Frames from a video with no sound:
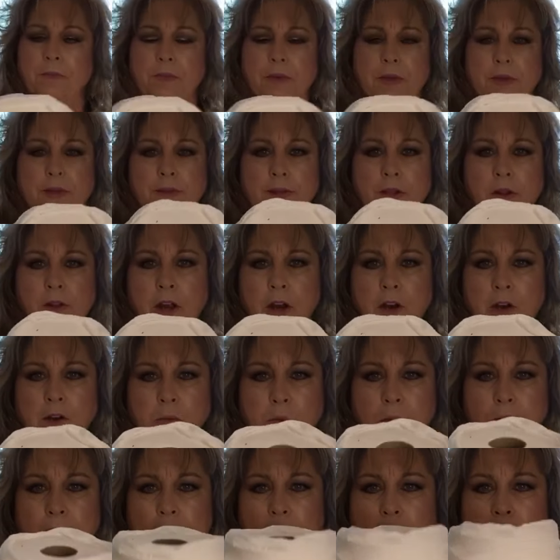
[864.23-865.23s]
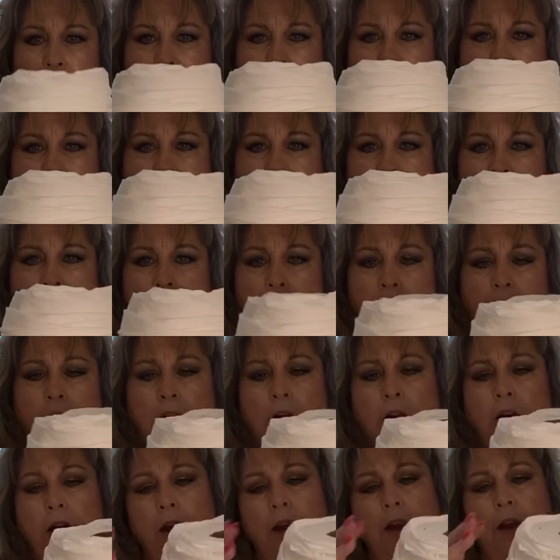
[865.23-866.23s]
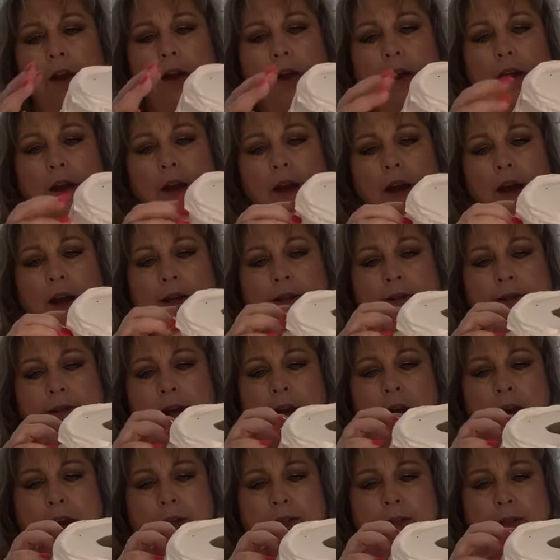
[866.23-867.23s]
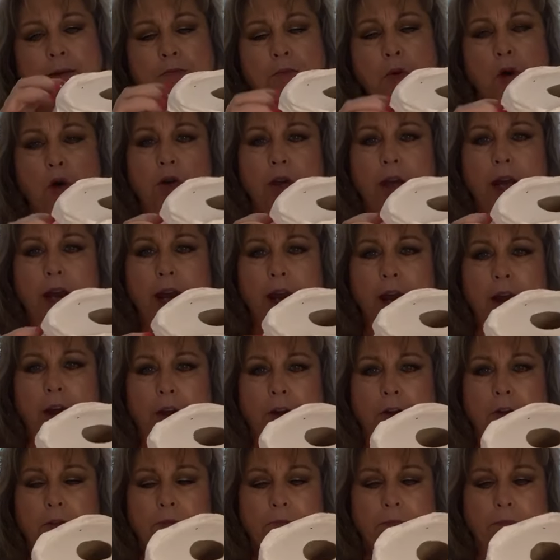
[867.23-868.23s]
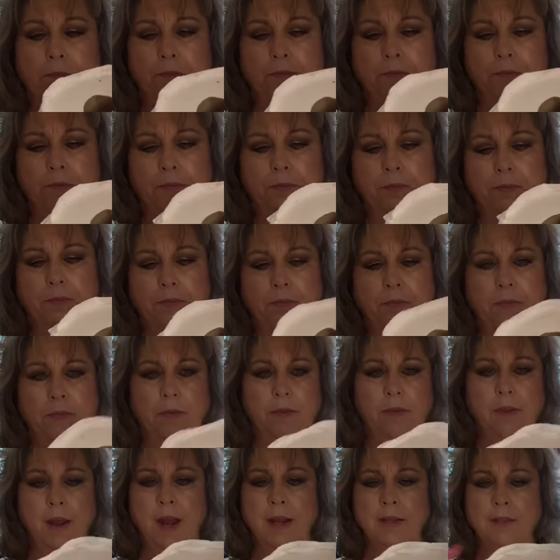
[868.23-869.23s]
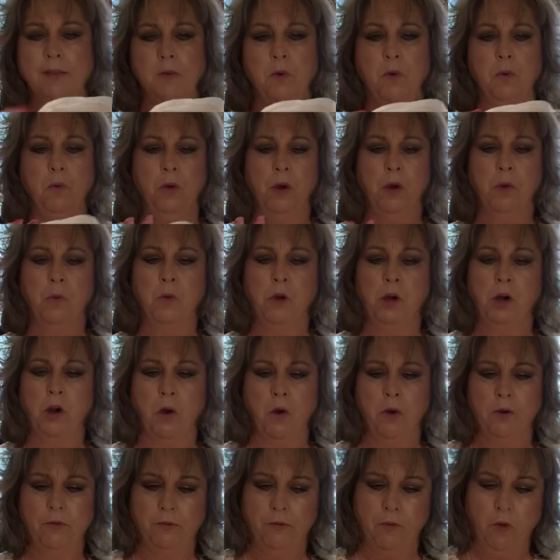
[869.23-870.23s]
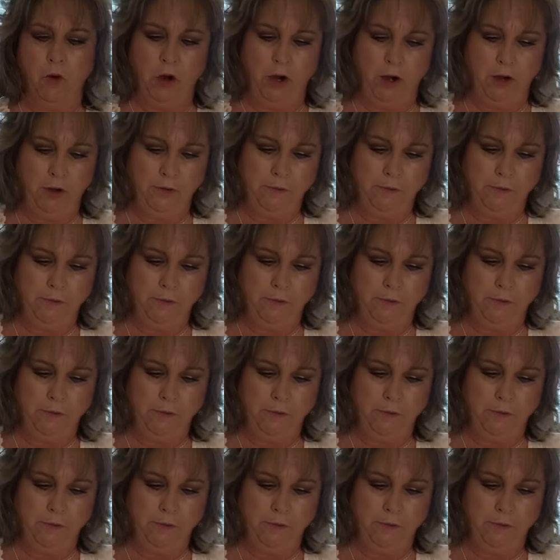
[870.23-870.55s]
So there we've got the center is nice and bulky here. That's what we're going for.